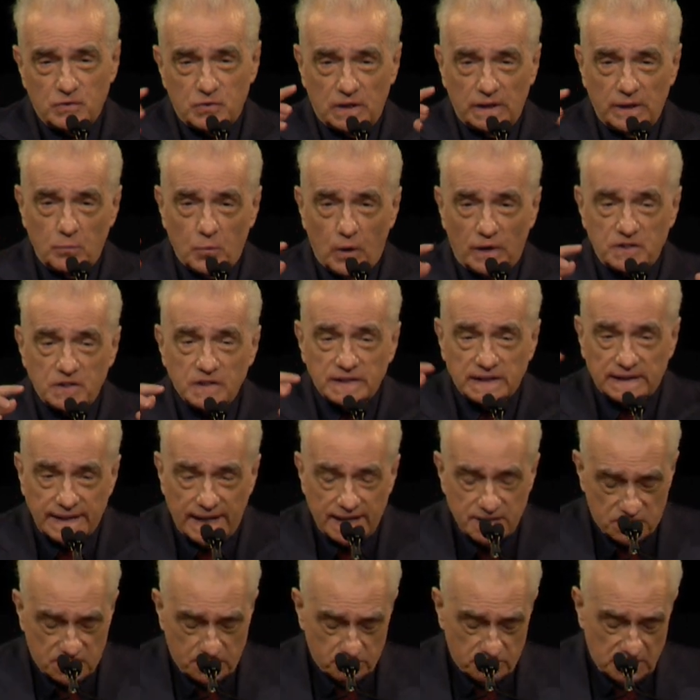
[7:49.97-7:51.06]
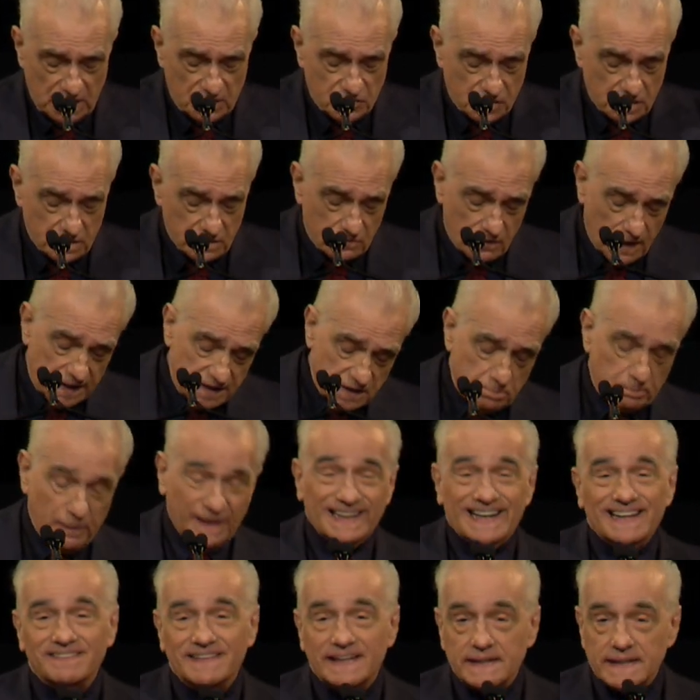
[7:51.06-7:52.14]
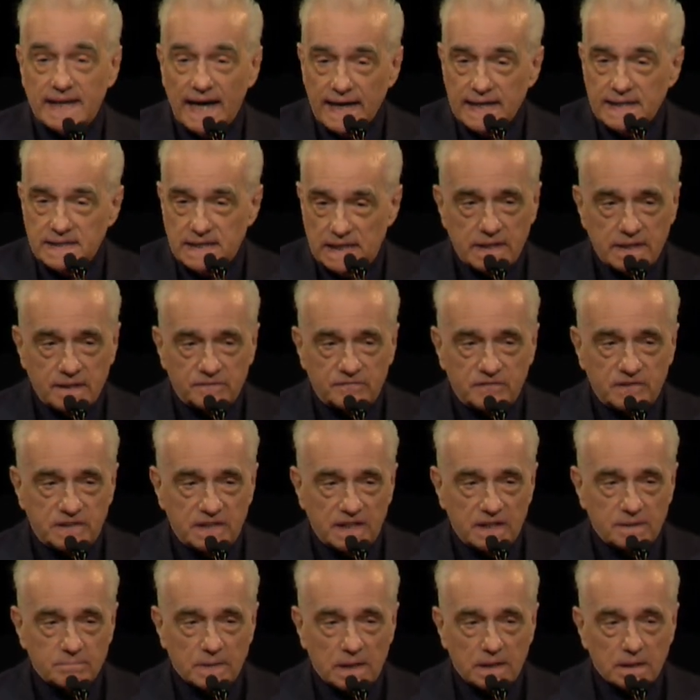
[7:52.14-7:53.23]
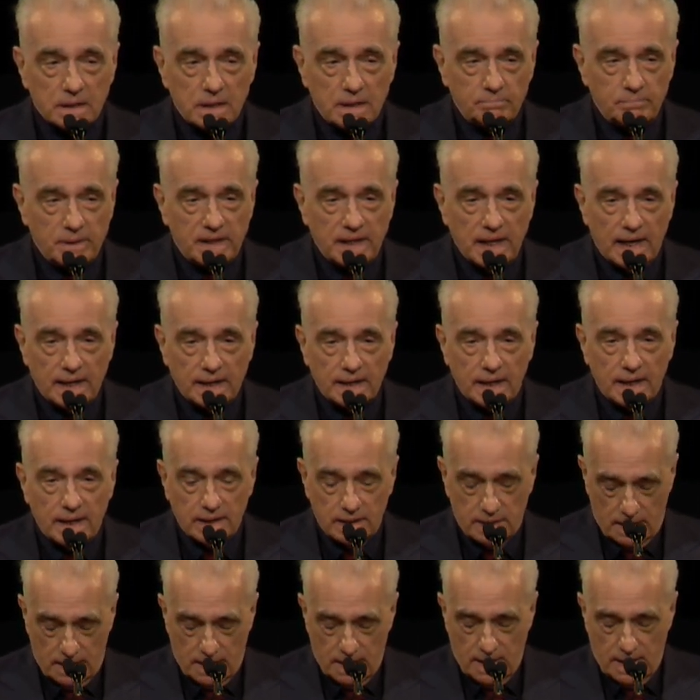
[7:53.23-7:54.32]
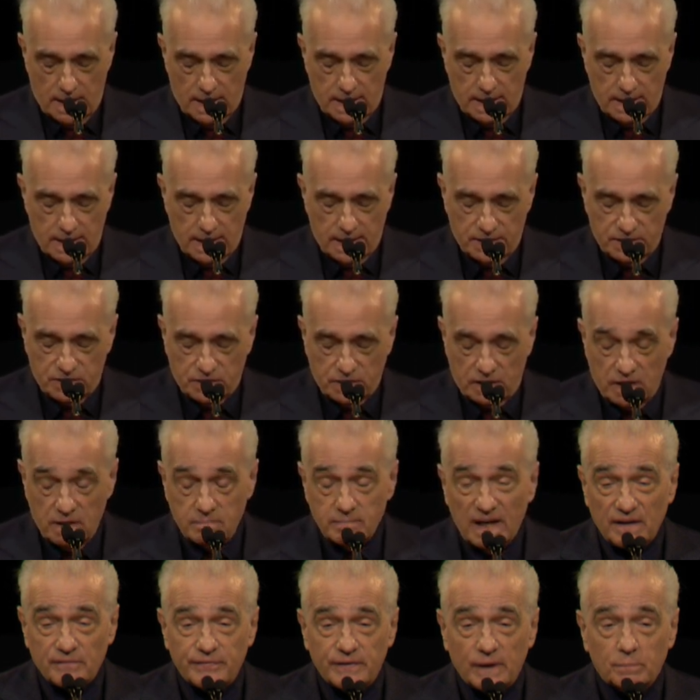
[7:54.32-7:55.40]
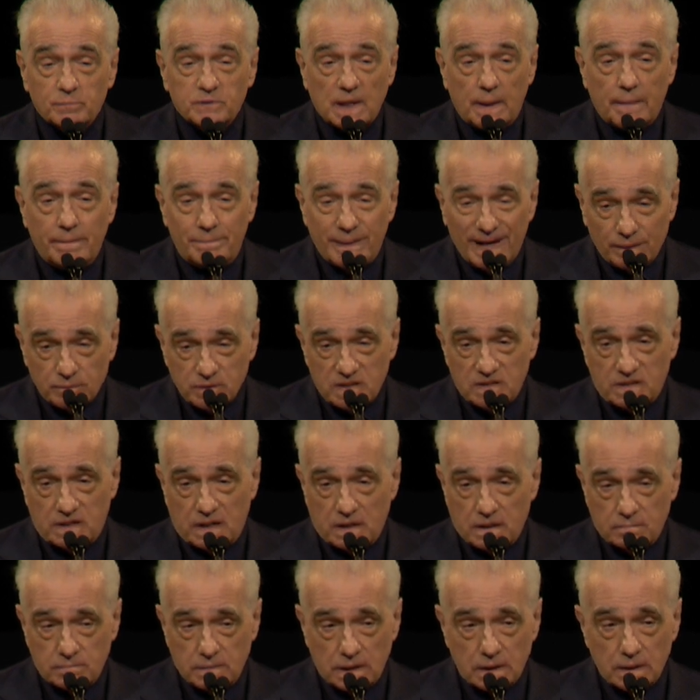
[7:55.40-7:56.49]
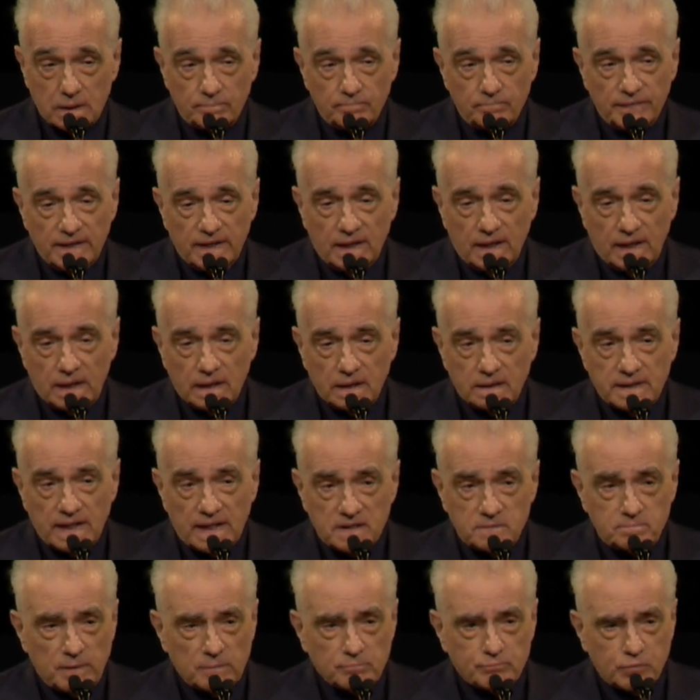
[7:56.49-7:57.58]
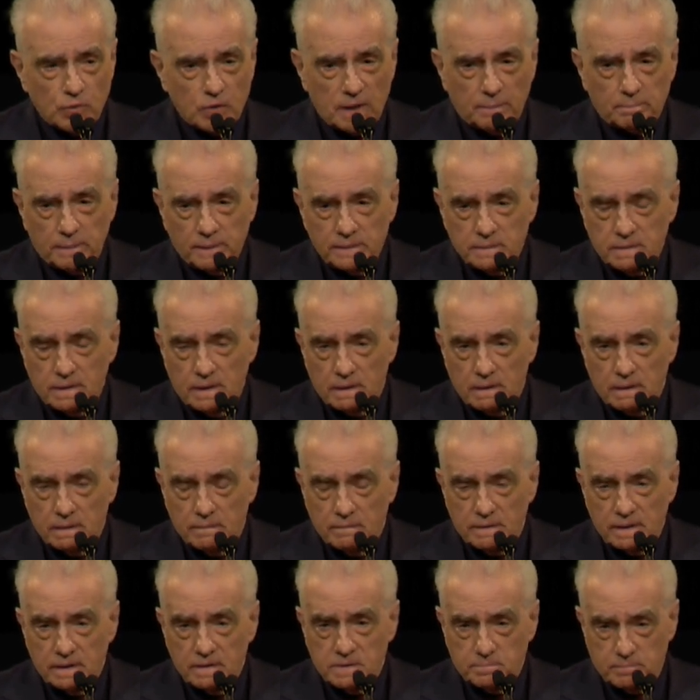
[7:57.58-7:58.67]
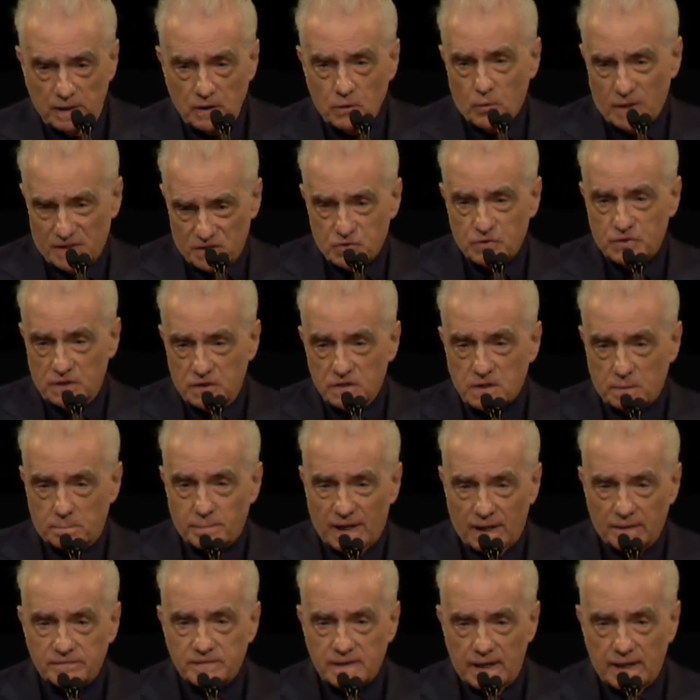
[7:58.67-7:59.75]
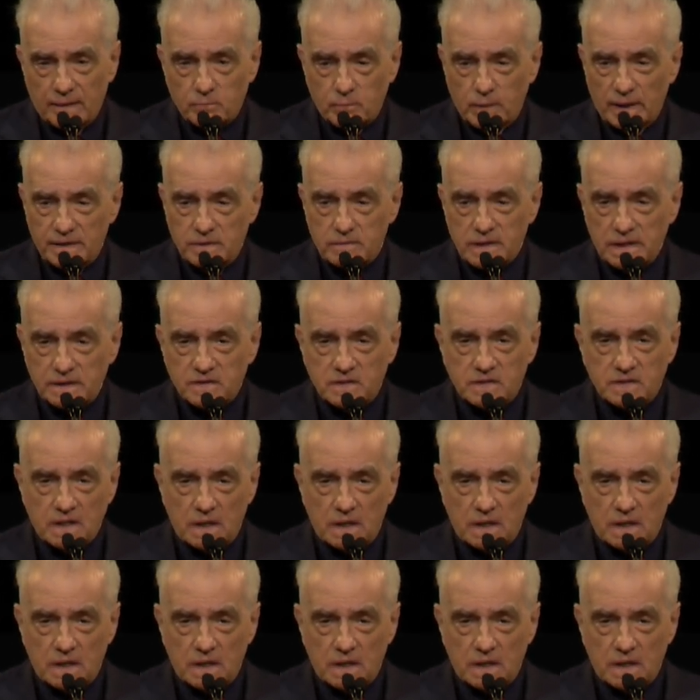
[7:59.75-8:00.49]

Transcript: worked into Last Temptation of Christ. But in the 90s, cinema began, and I started to make films about cinema. And that has been brought up, there's been questions about that, whether it's